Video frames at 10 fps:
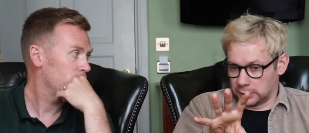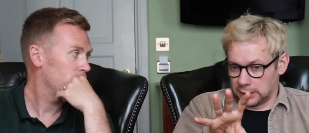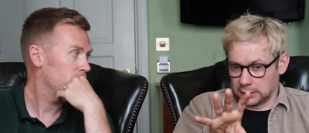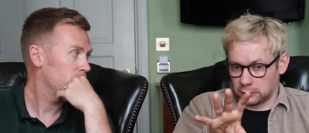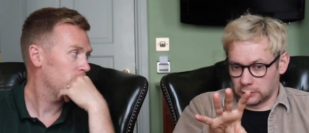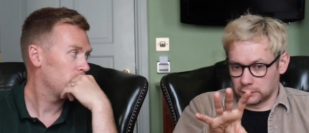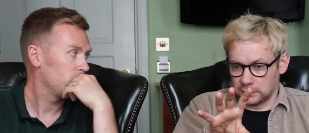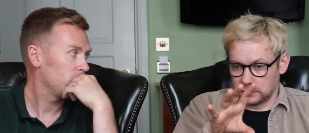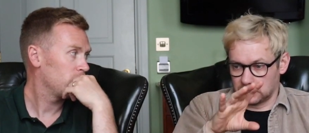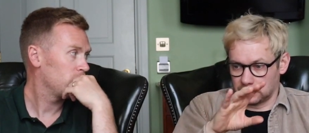Speaker 1: want to get
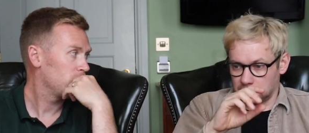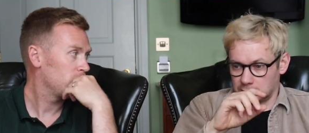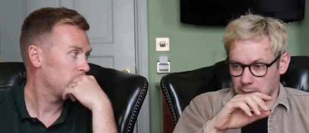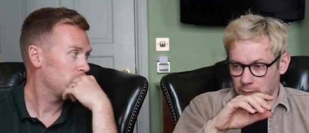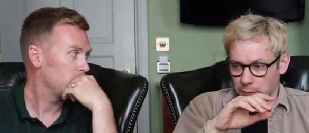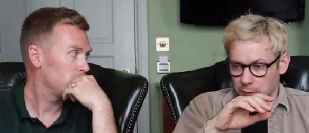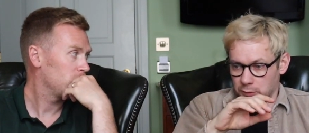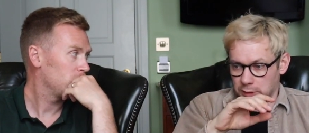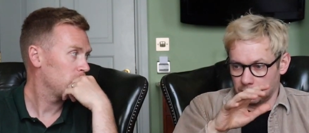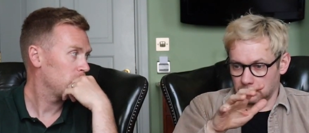across in this because it's
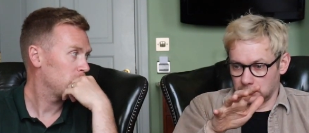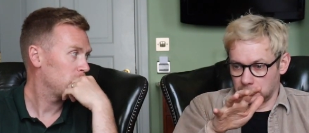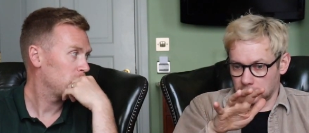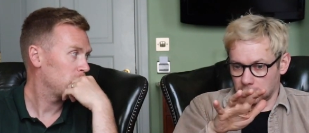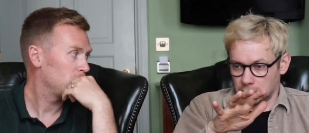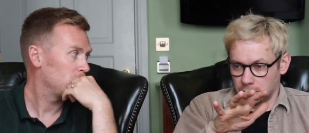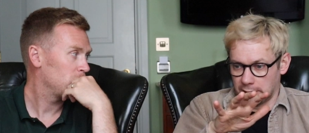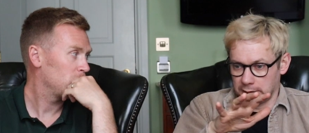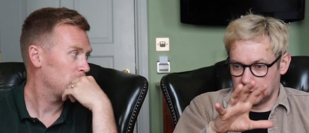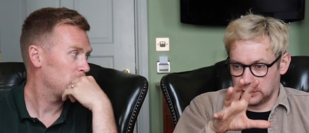we don't talk
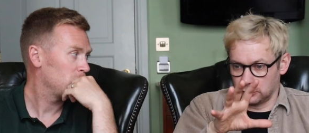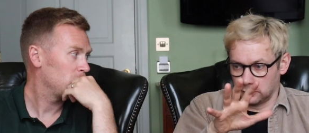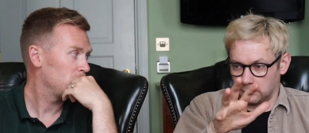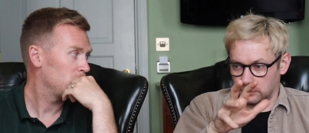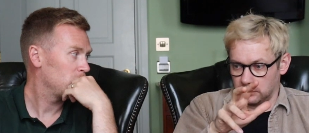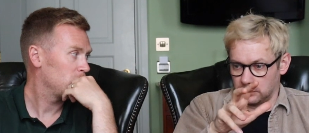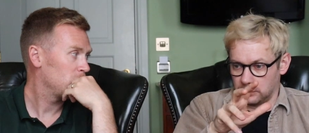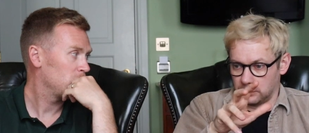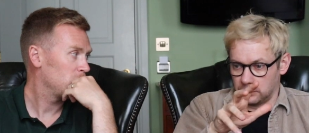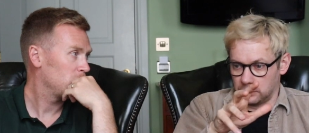about it in other.
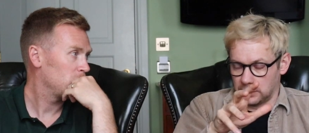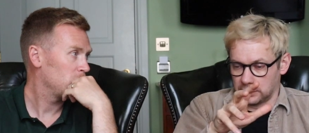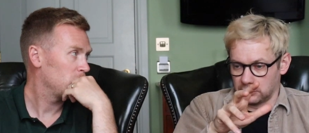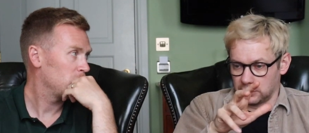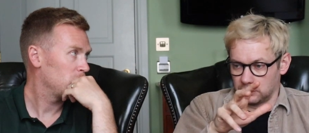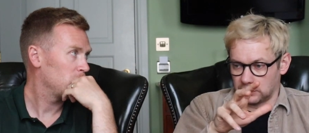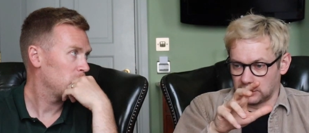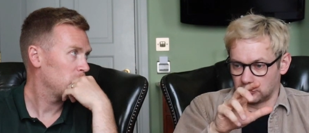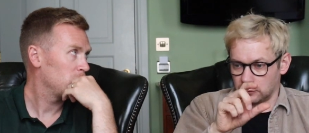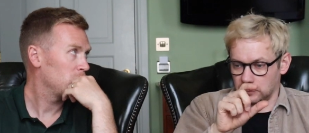I don't think we've
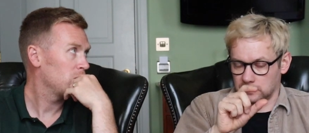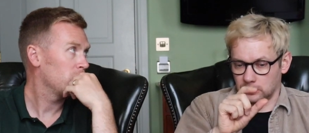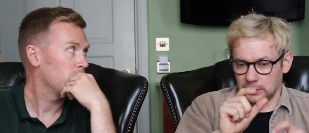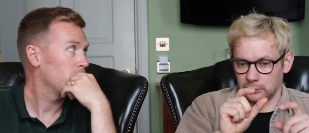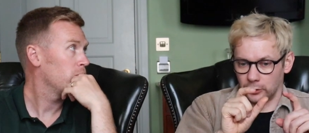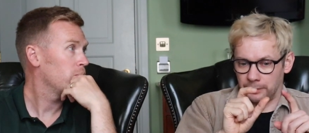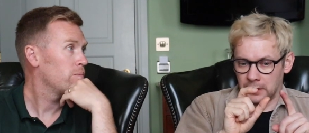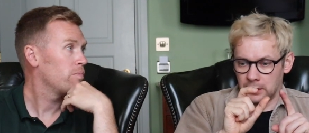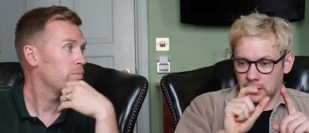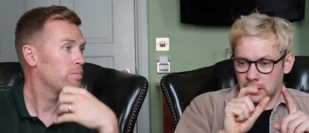kind of covered this a bit, but
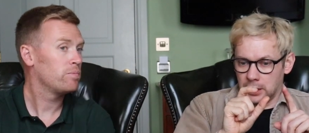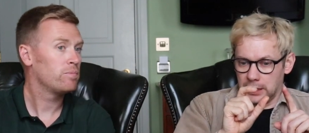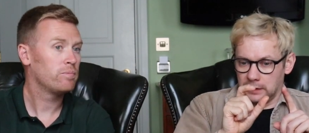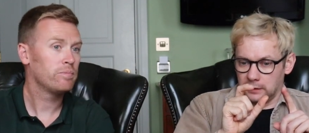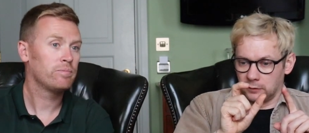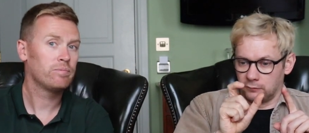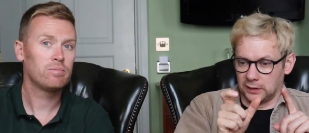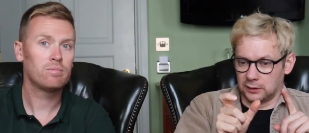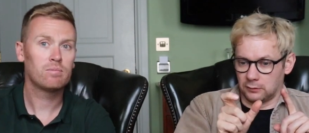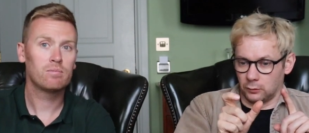the
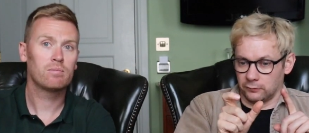Vin,